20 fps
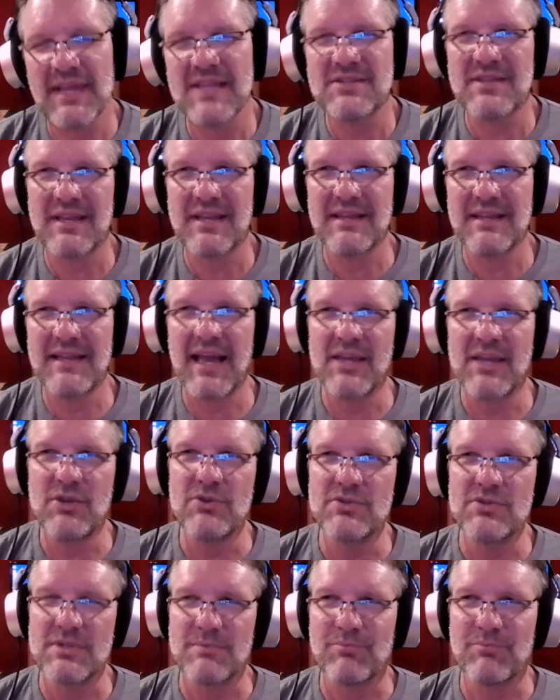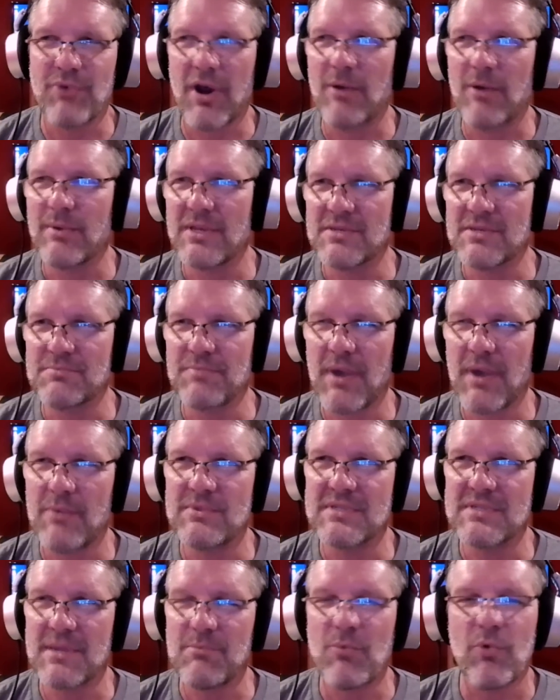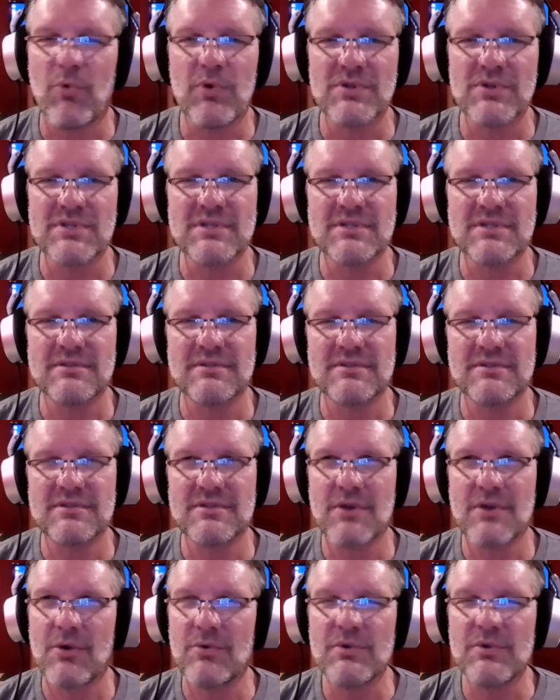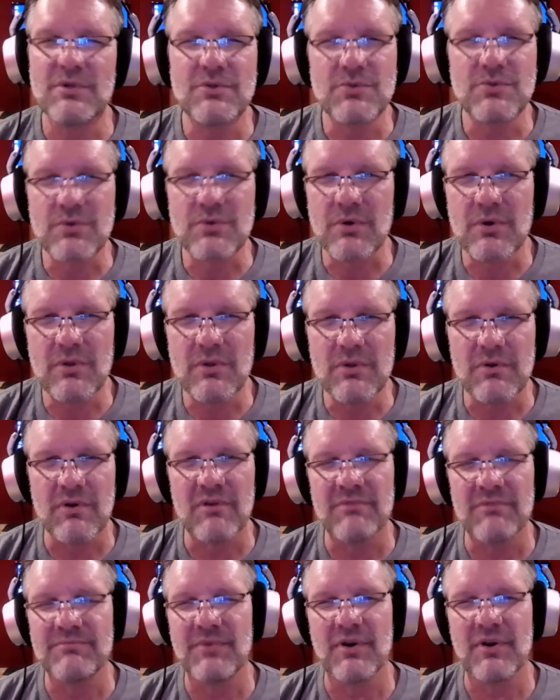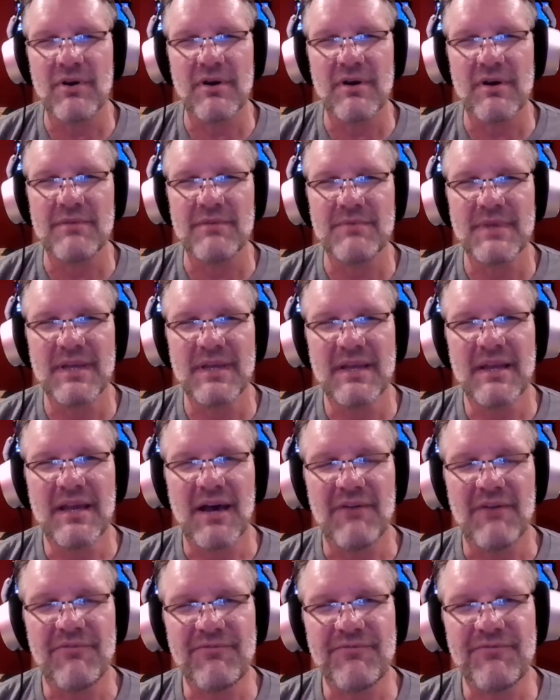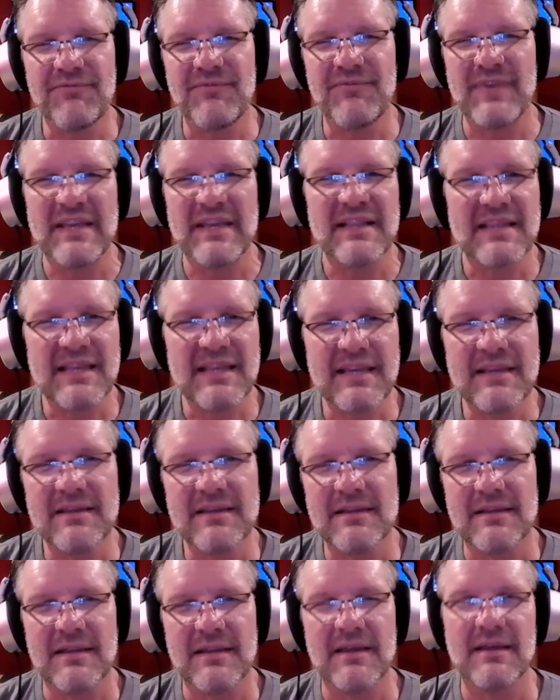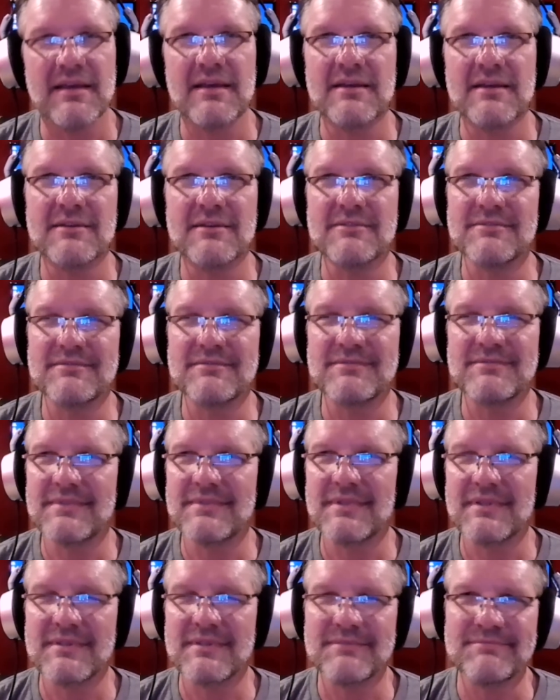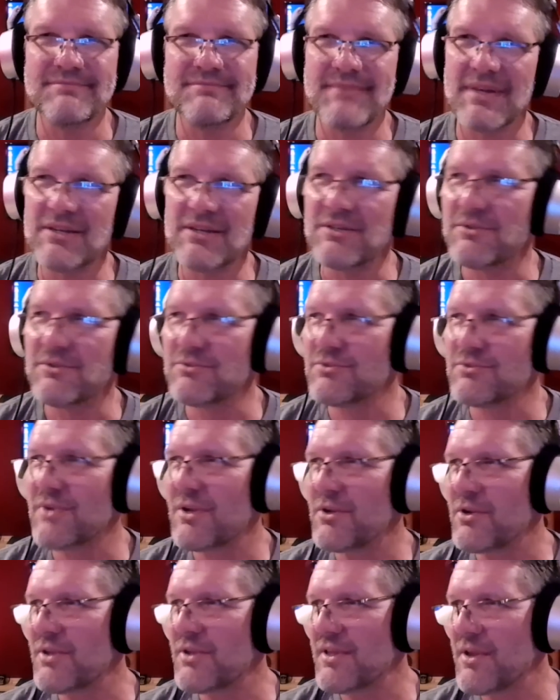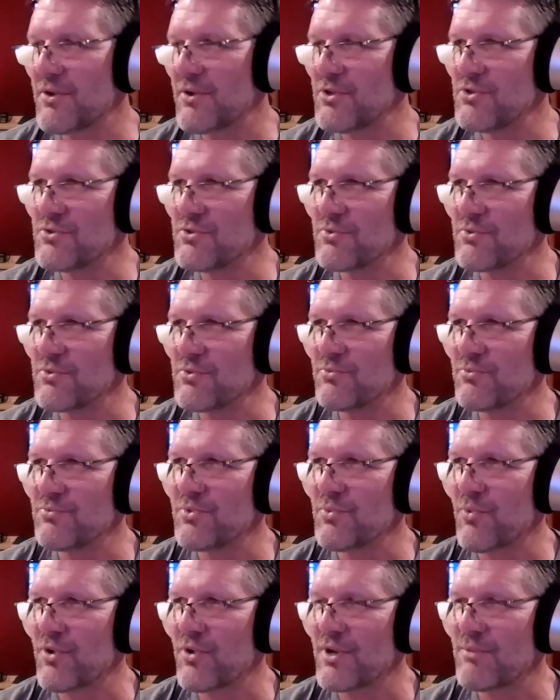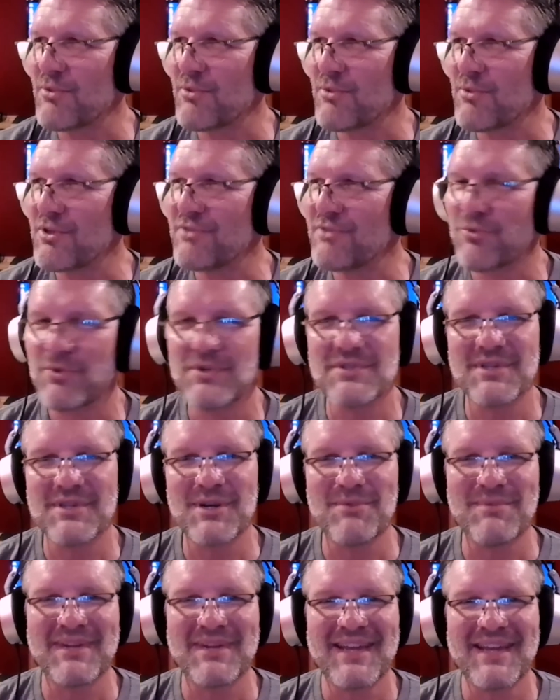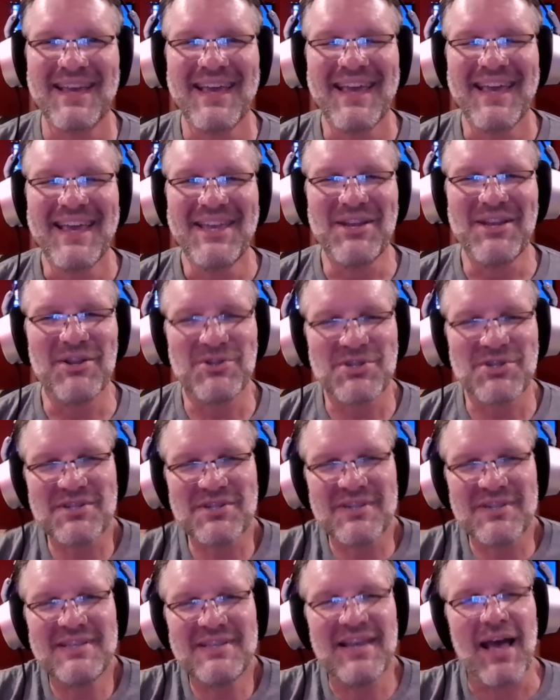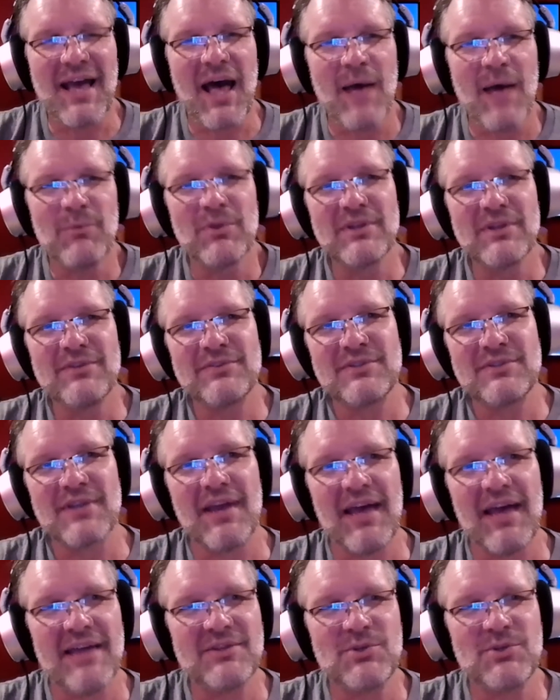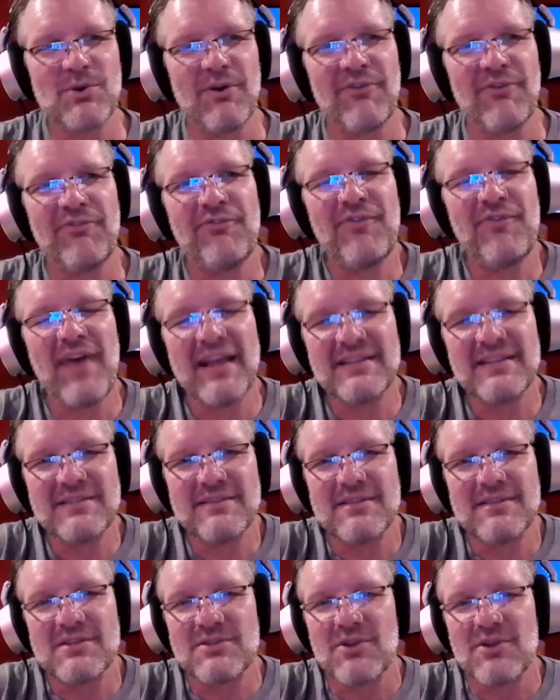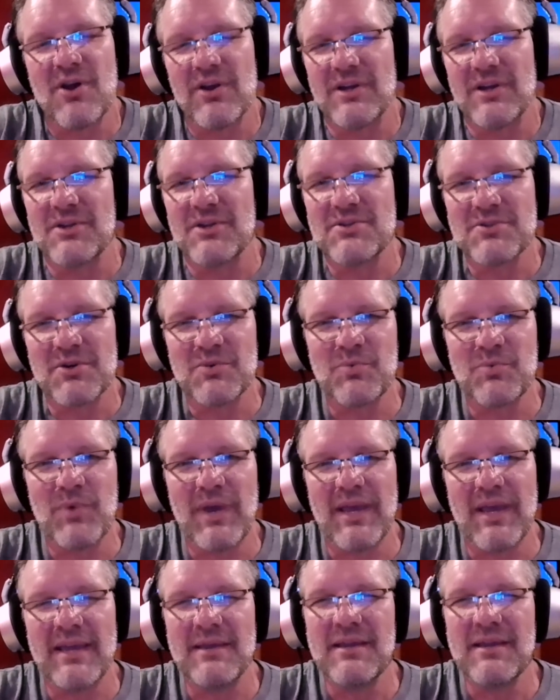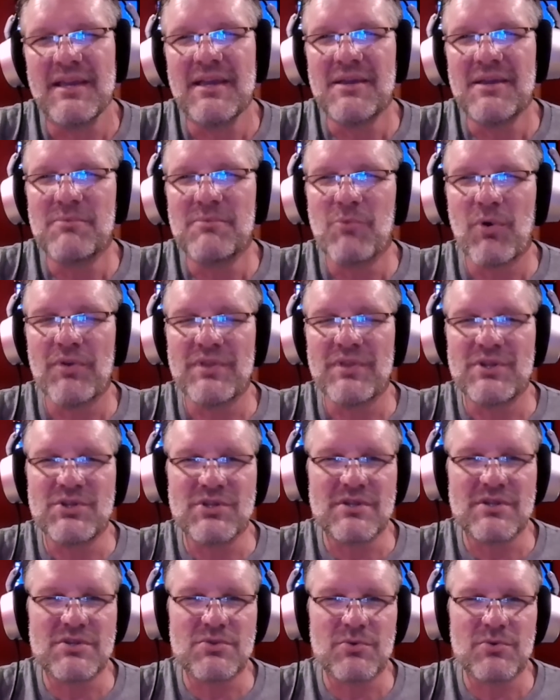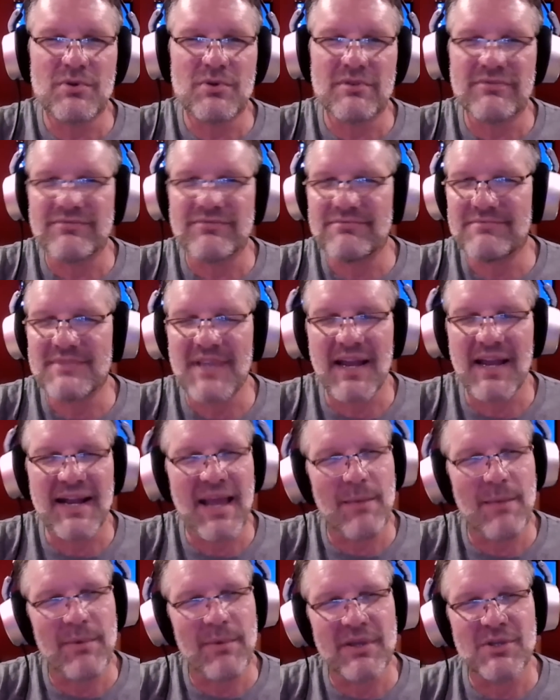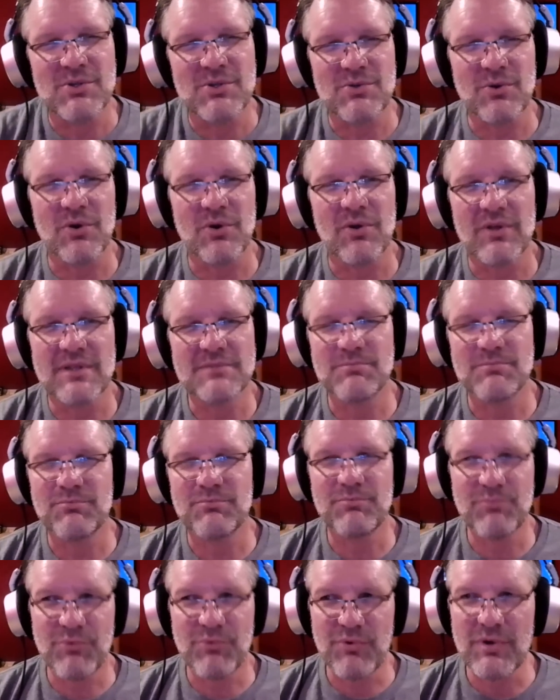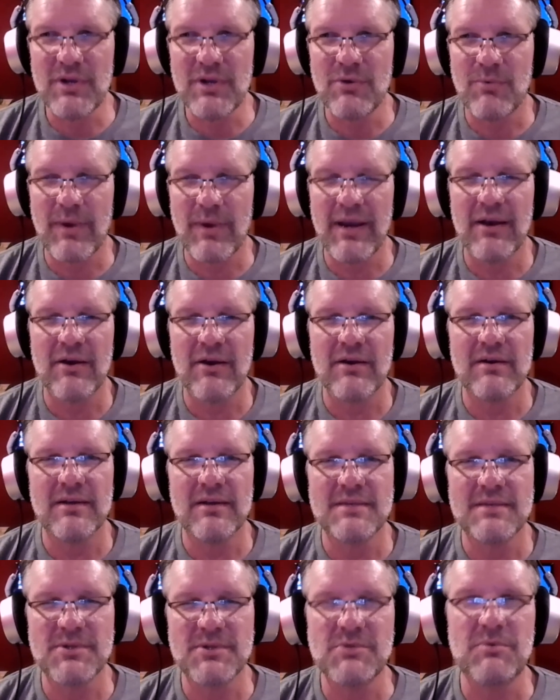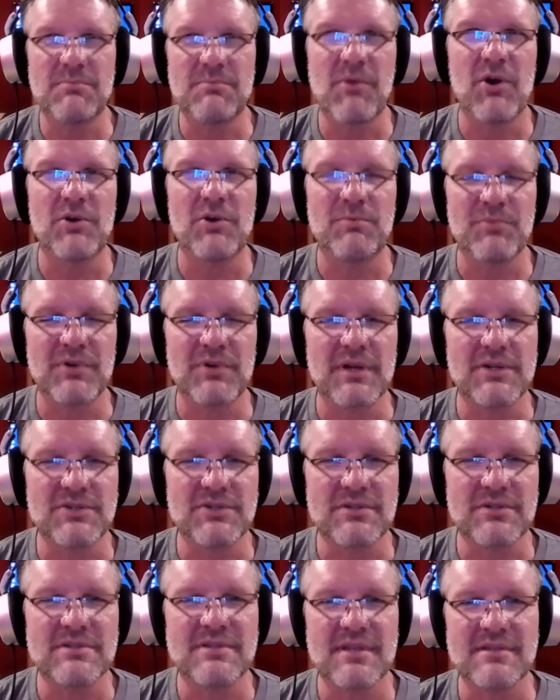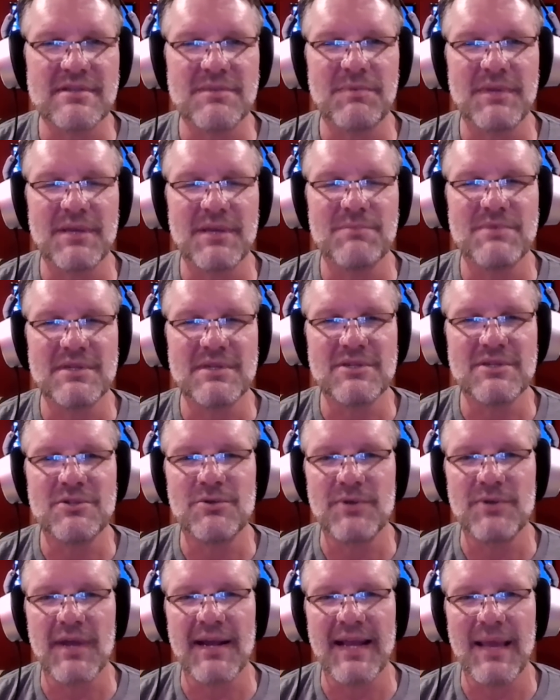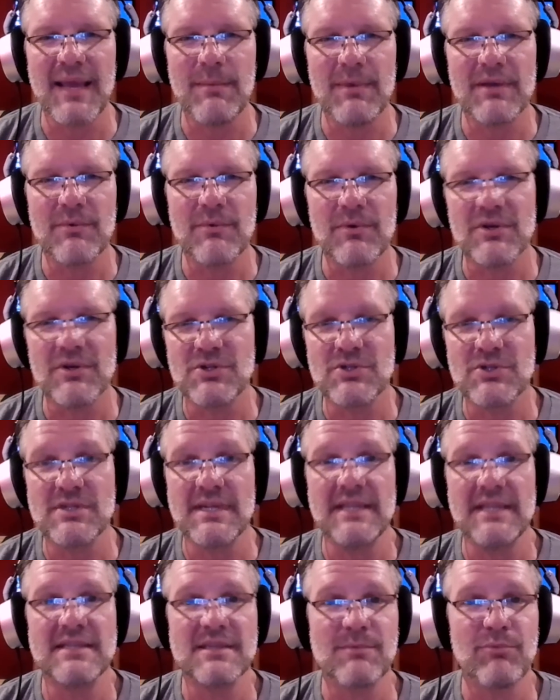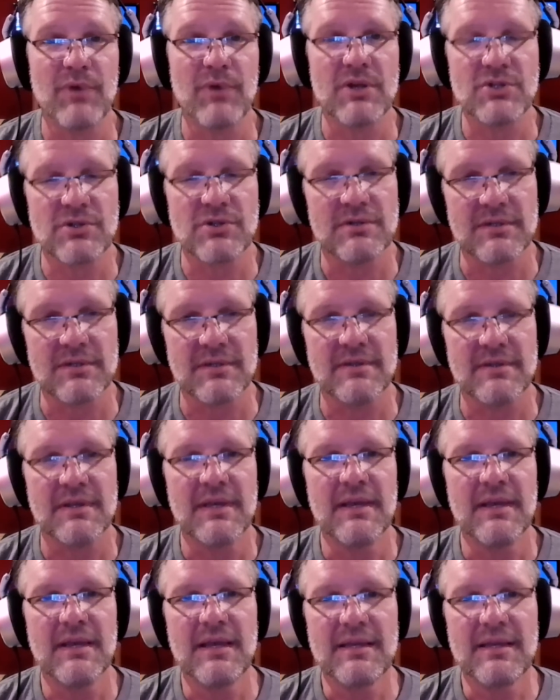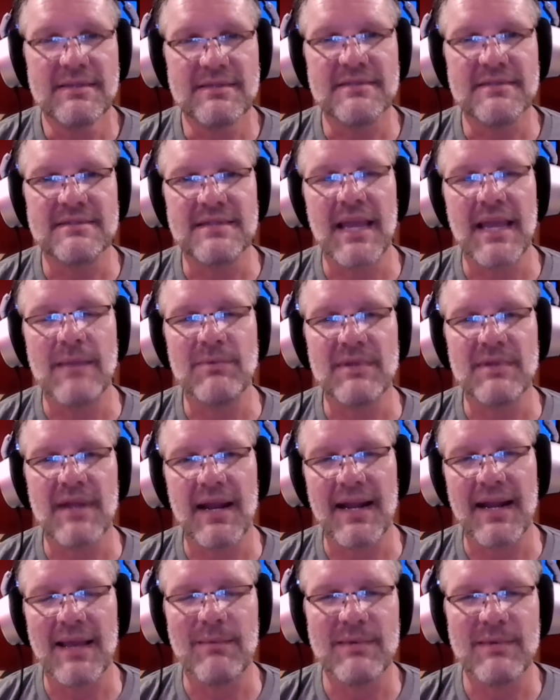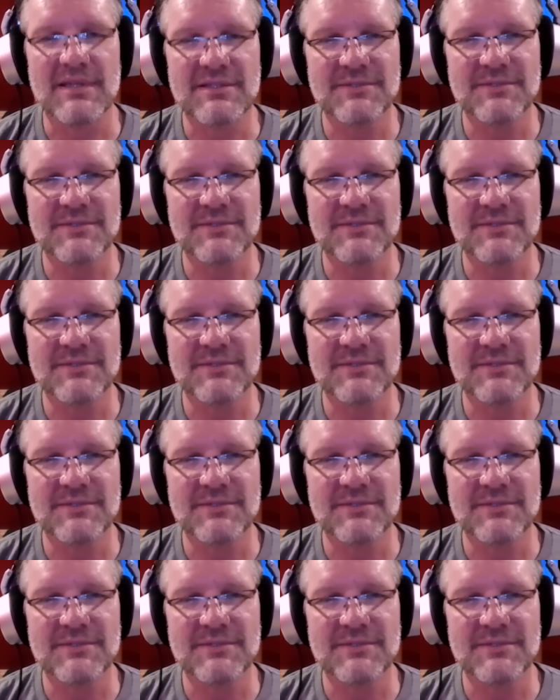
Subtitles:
I use it probably as, I would say, more as a tone control or a feeling, I don't know how to use the word I'm looking for is there, but I'm looking to affect the song in a certain way more than just sort of dynamic control. It's pretty rare, especially with modern productions, that something comes in too dynamic where it just needs compression to tame the dynamics.